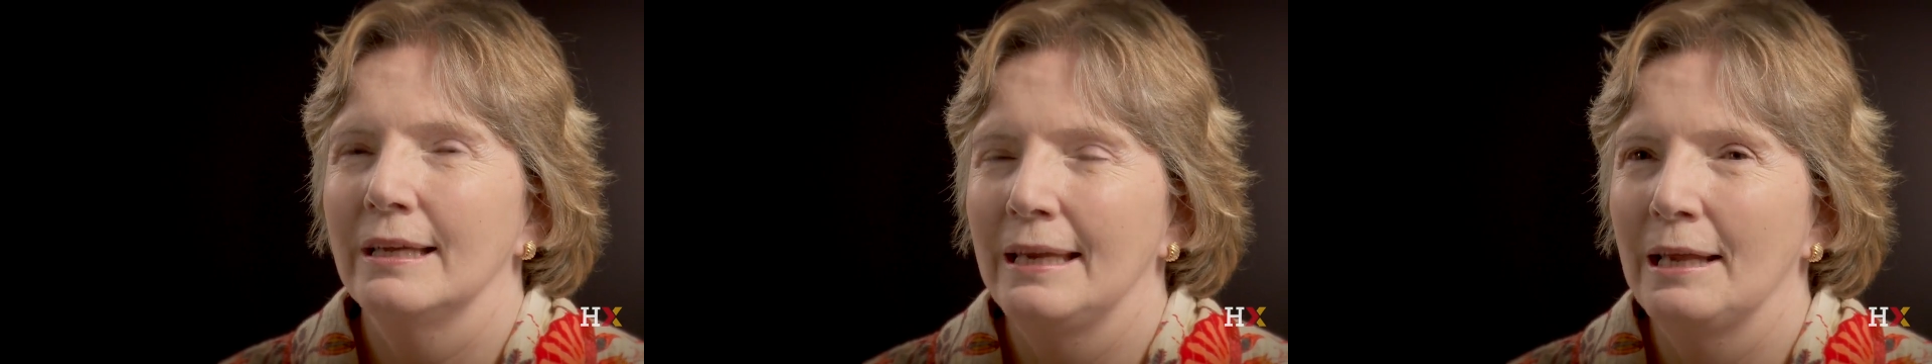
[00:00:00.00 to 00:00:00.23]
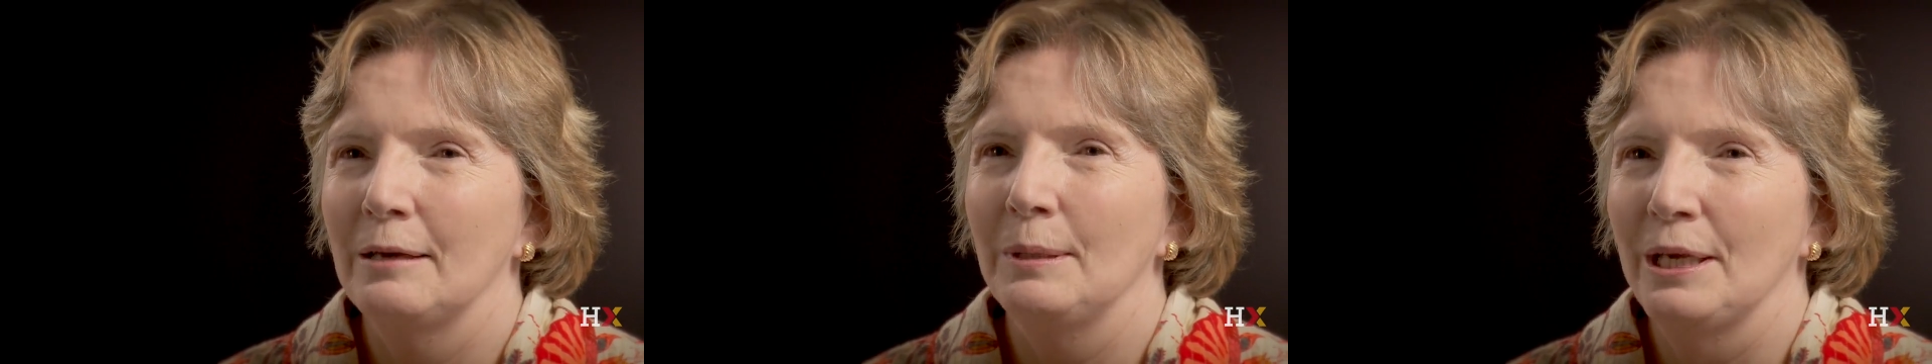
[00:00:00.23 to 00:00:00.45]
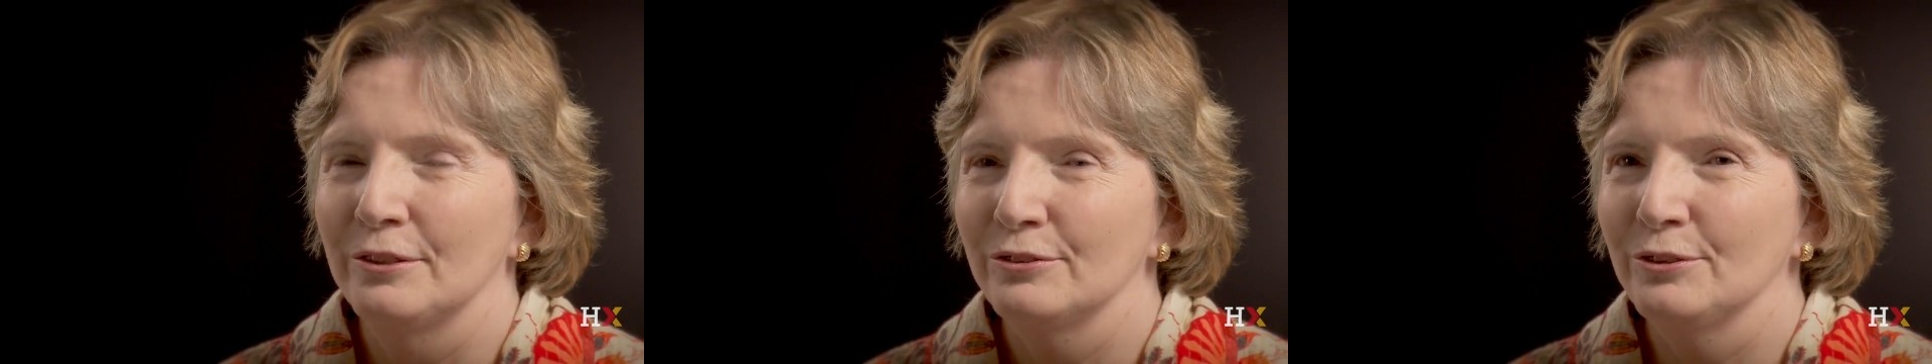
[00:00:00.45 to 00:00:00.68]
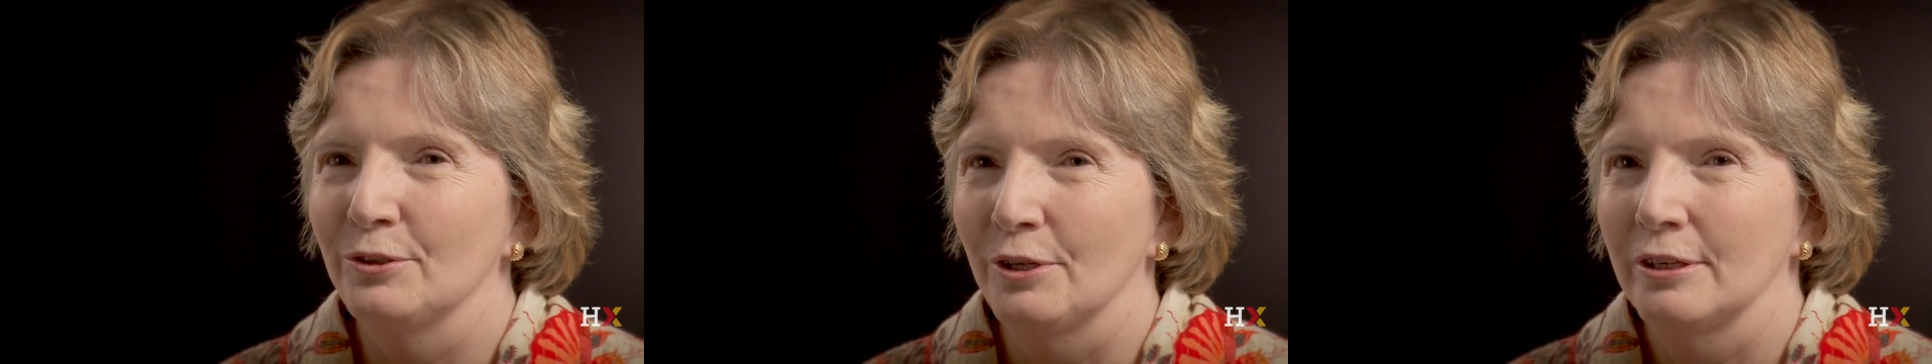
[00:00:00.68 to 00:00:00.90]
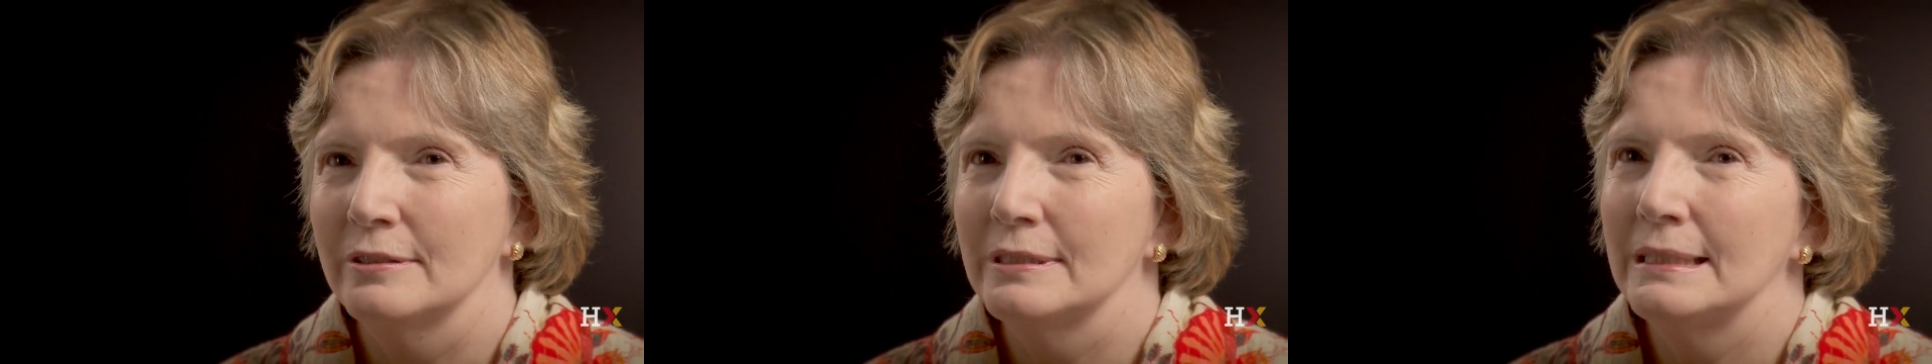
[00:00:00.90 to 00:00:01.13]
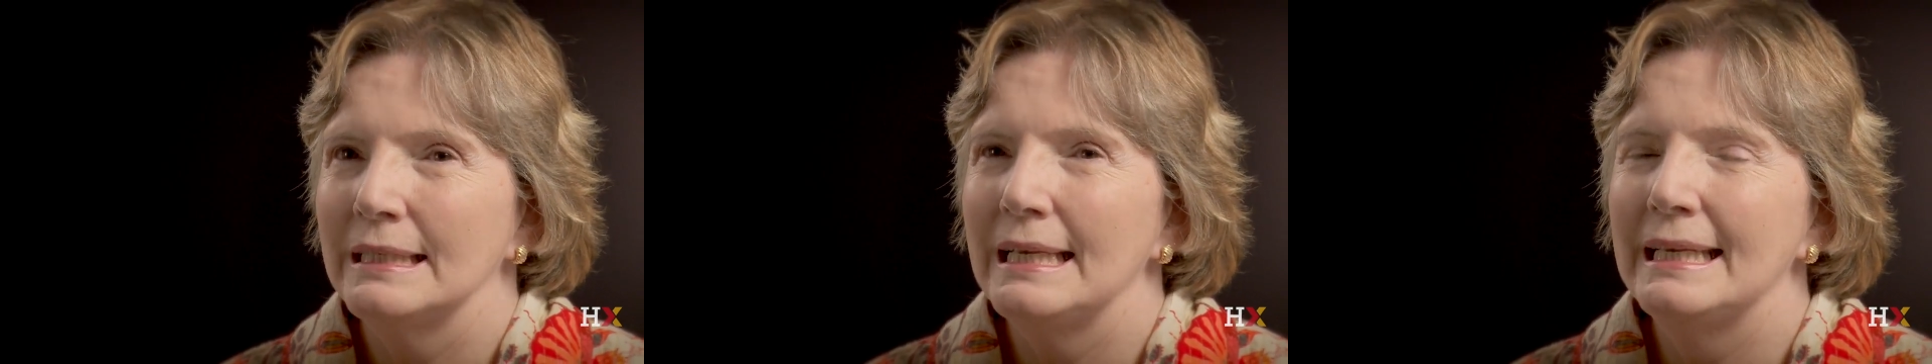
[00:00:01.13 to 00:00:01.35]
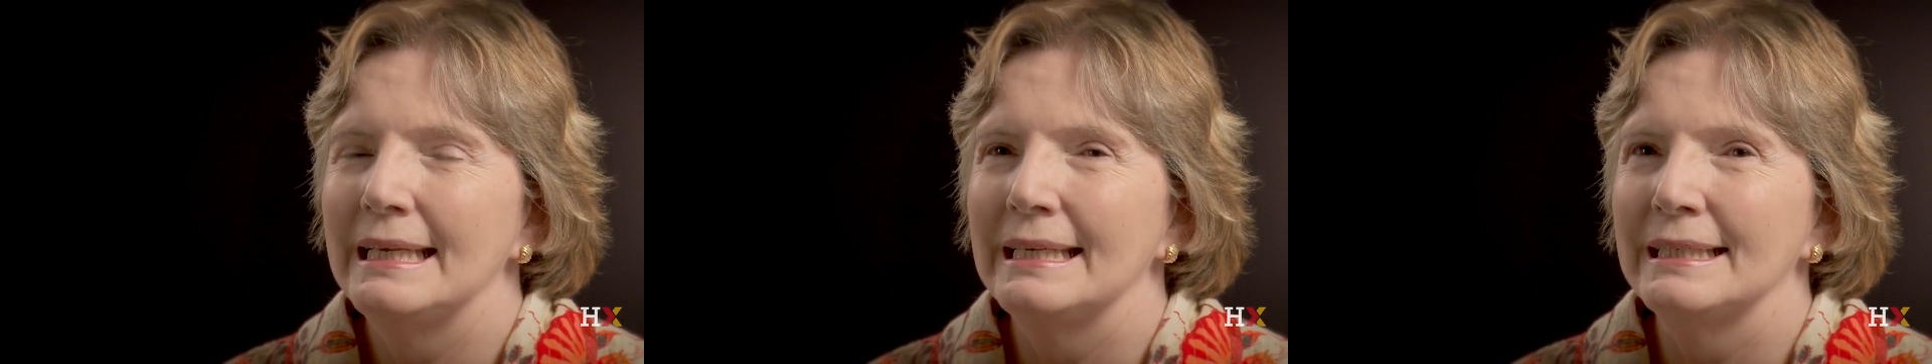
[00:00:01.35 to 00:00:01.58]
Anatomy X course
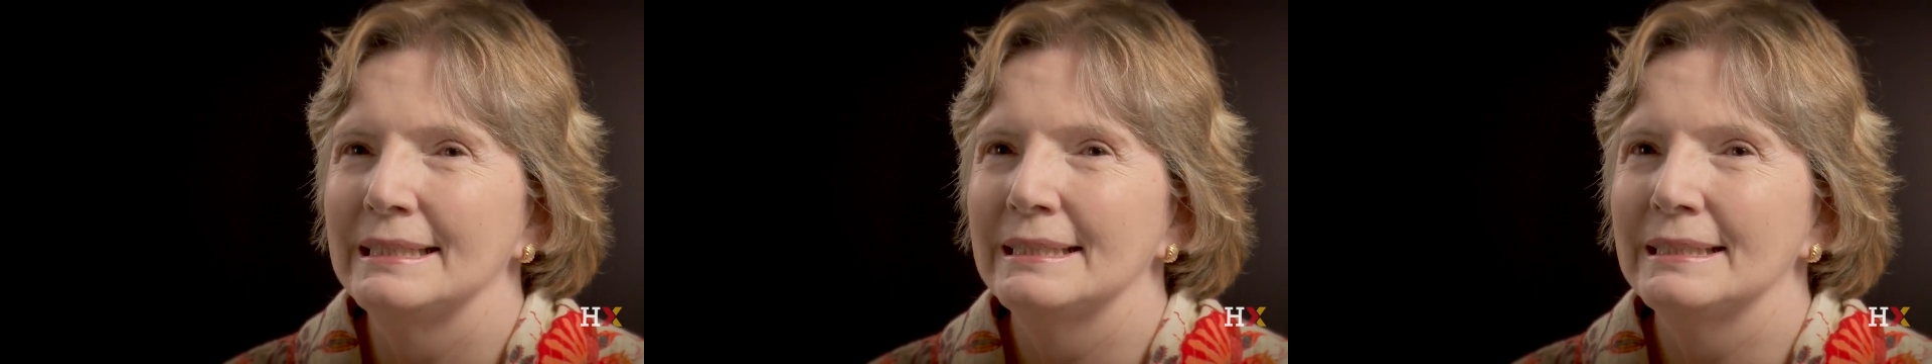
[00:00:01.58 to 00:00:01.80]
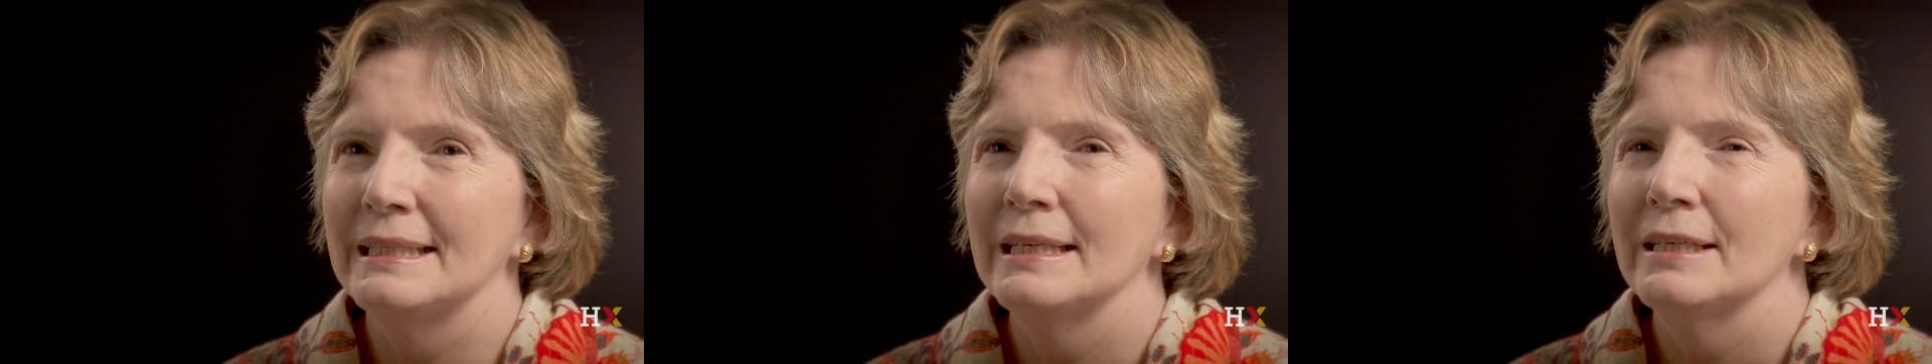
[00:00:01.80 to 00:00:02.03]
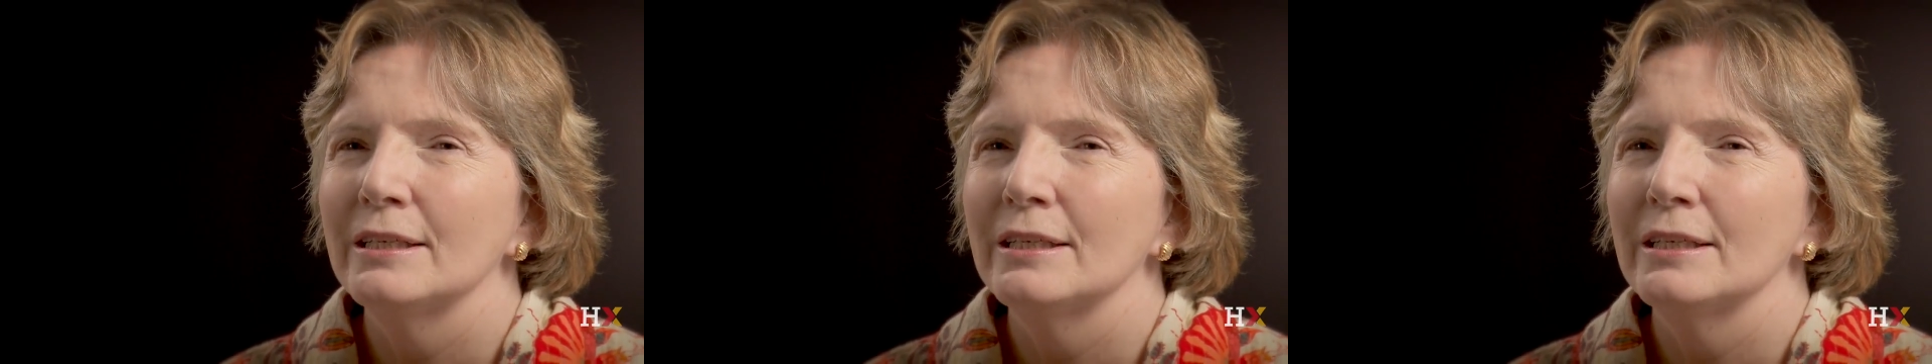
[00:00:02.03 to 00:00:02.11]
is